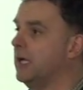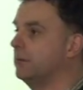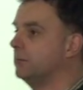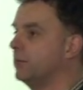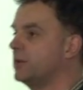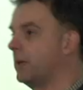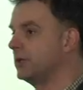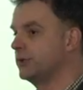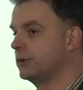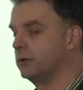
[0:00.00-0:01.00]
it to
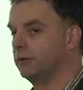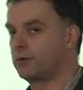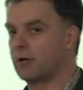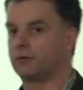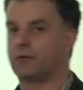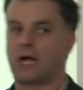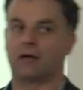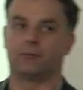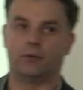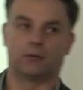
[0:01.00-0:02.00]
make sure it's going to
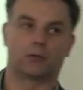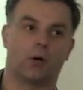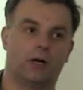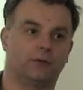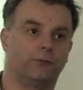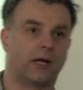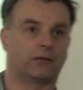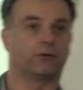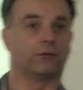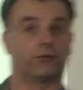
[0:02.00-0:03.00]
have the required effect on